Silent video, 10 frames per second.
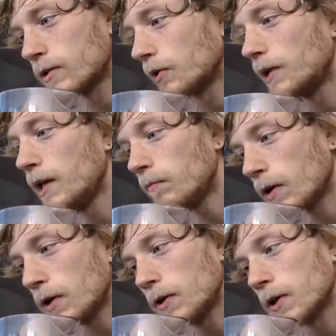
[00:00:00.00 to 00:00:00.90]
is to keep
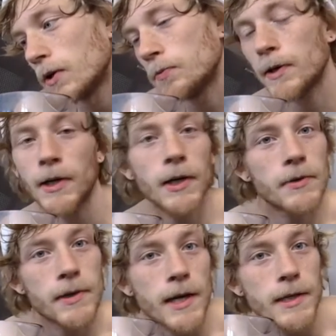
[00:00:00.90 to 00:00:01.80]
under
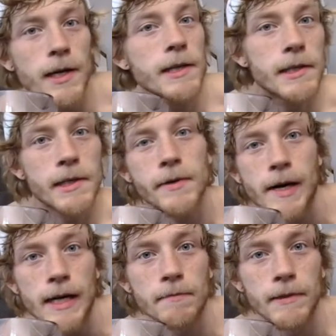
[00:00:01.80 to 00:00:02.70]
119
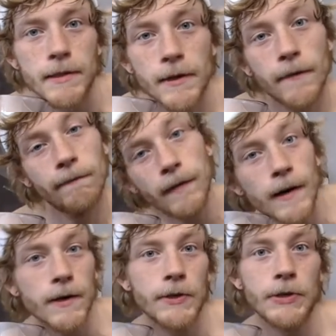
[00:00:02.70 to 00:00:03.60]
grams.
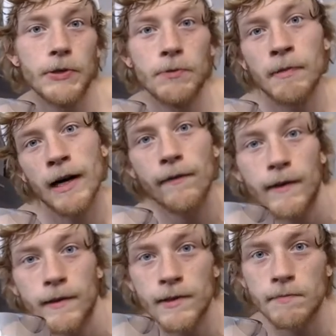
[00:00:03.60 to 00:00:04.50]
Fuck you, my
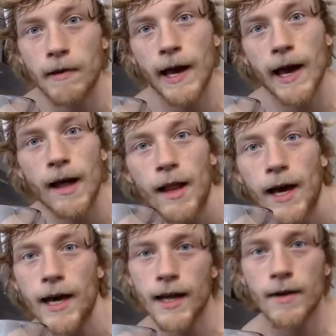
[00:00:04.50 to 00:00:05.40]
fitness pal.
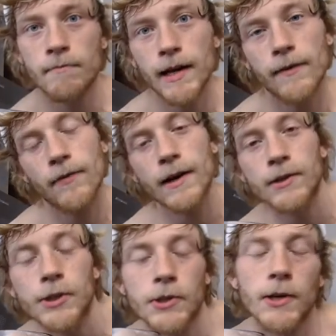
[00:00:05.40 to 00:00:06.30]
I eat as many
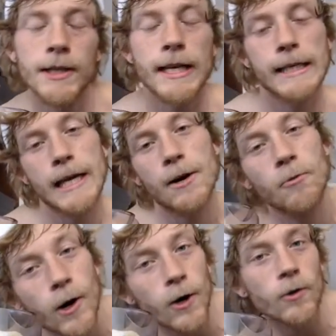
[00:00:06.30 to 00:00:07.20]
fucking sugars as I
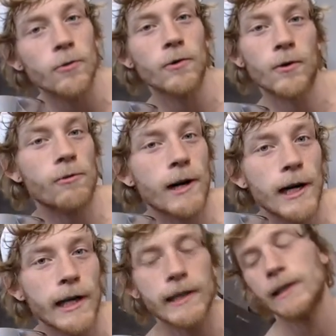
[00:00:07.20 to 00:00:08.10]
want,
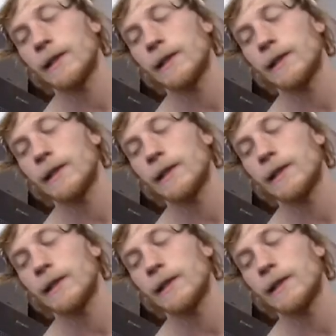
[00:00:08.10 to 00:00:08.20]
alright?